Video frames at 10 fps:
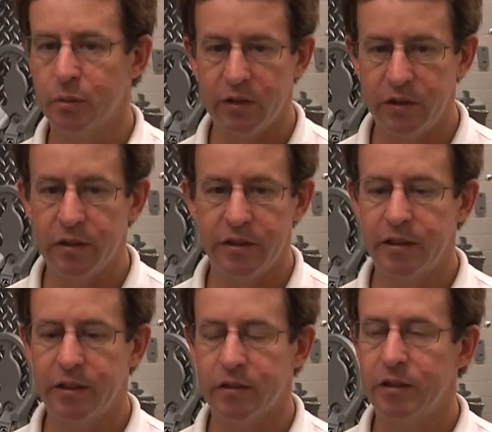or one of the other,
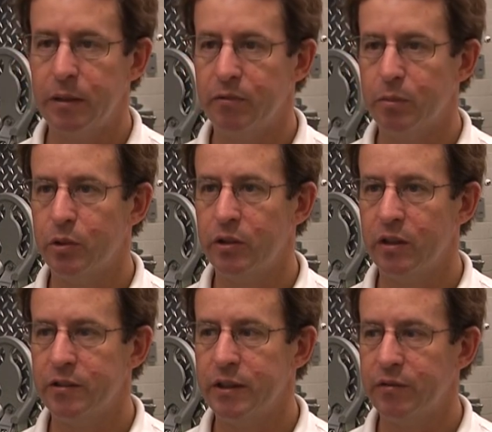any other type of
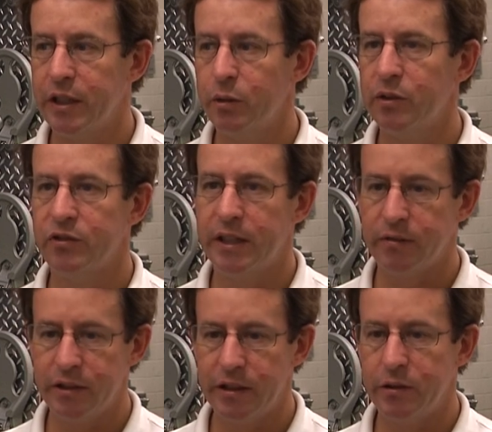emergency. If they do it
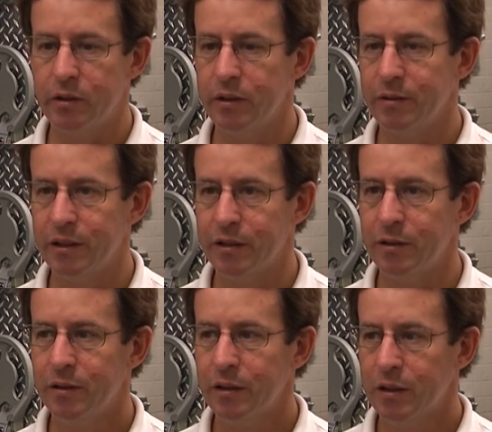safely, they do it, you know,
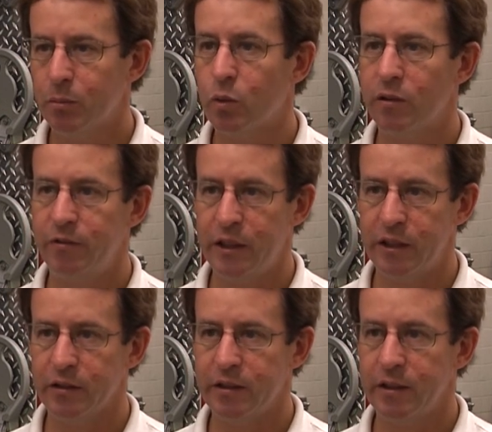more
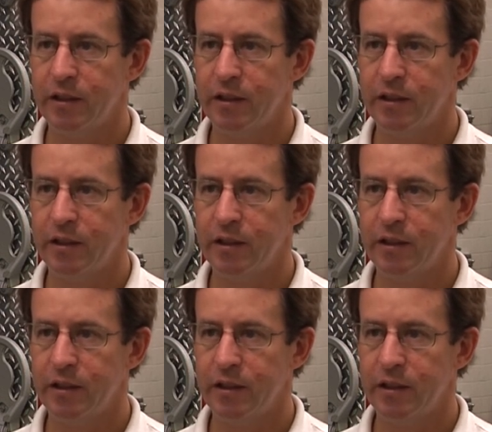efficiently.